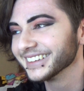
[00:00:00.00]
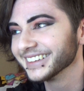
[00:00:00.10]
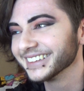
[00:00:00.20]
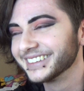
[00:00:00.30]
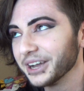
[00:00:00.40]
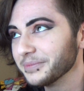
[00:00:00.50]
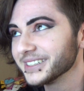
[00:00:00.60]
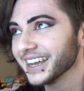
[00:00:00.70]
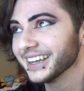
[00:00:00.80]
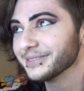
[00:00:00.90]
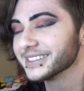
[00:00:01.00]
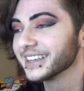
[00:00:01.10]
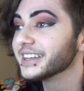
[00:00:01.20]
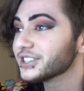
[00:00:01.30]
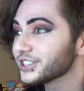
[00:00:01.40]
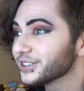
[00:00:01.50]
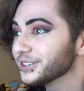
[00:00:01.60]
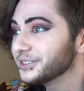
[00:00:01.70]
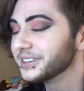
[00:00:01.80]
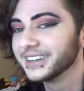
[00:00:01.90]
Sometimes it's
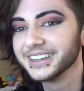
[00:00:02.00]
true.